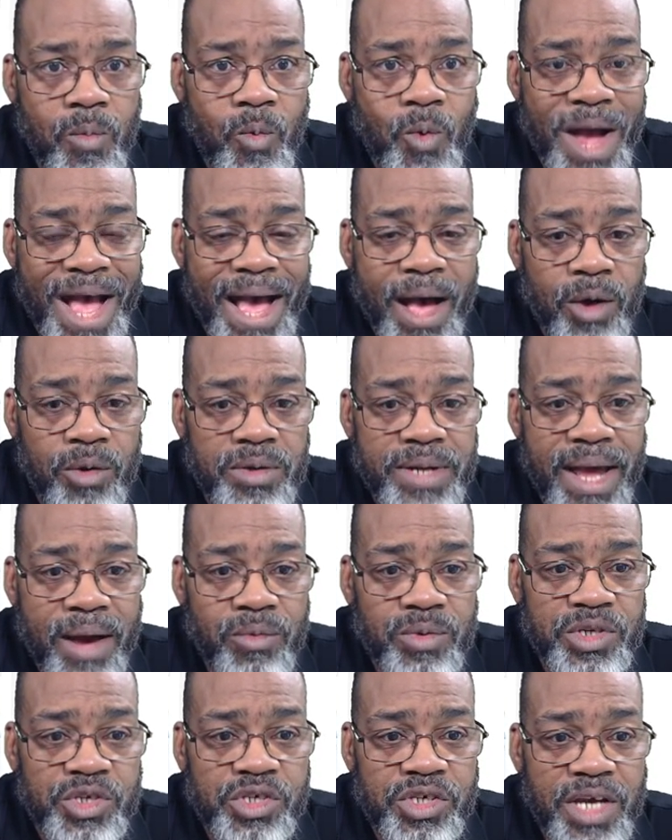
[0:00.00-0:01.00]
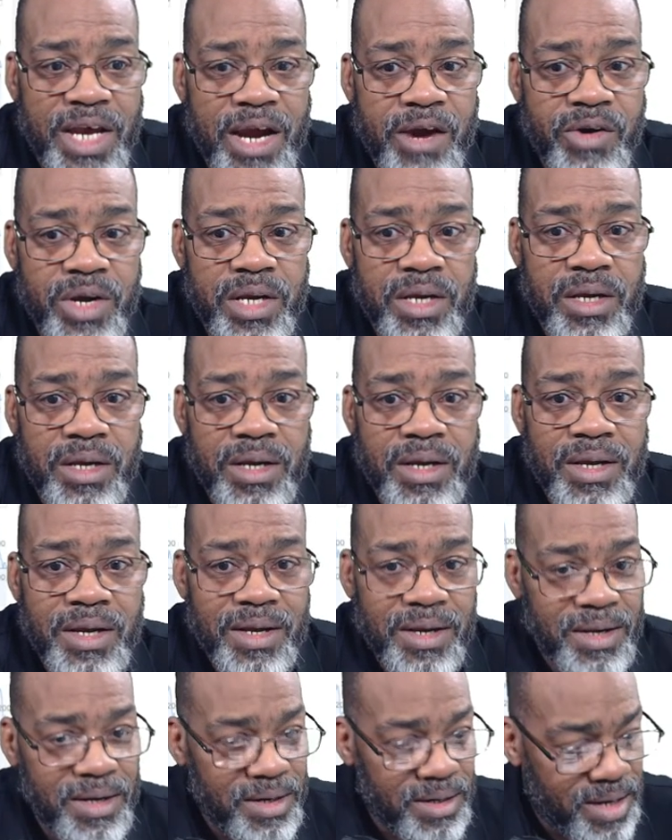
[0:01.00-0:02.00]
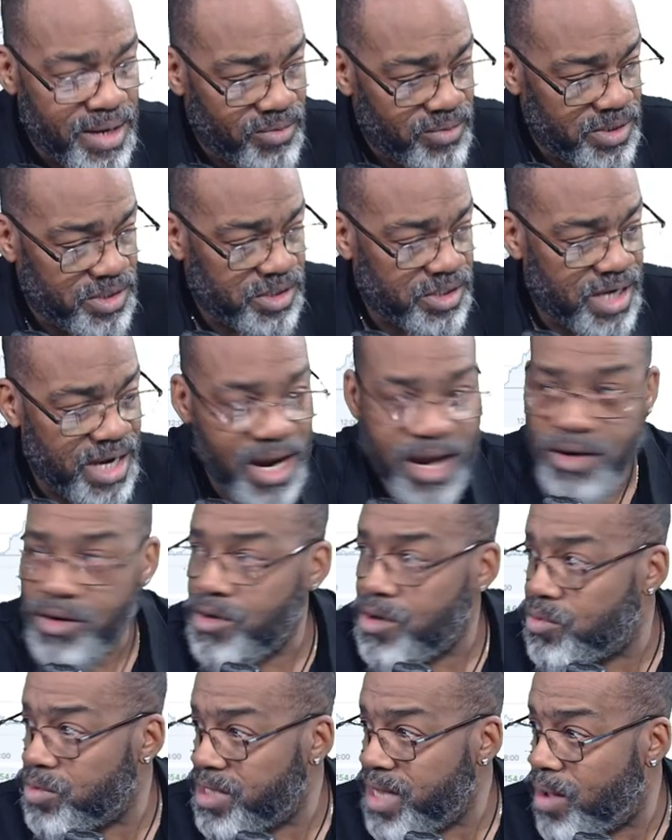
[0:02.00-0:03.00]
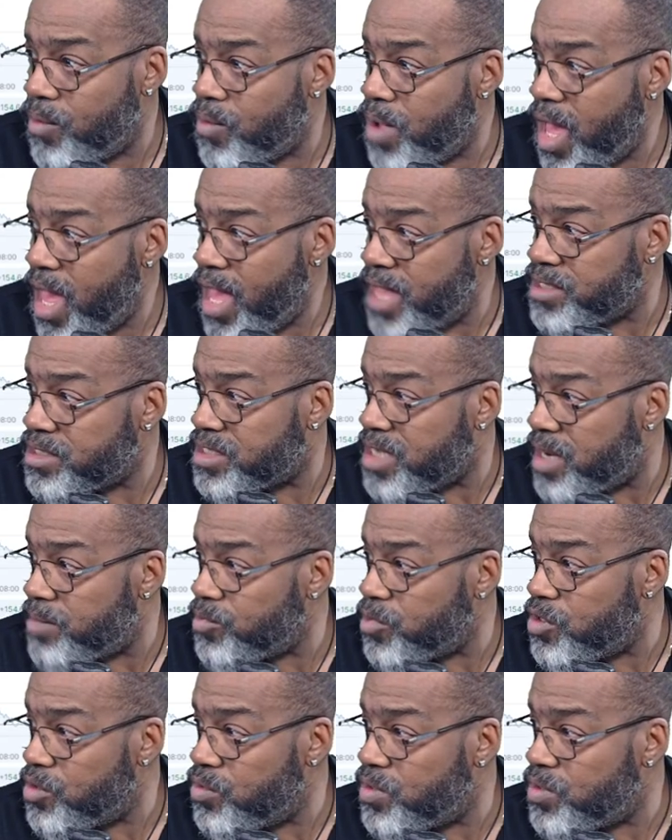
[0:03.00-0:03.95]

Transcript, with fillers: wow. That was scary. That was scary. I don't know what that was. Something you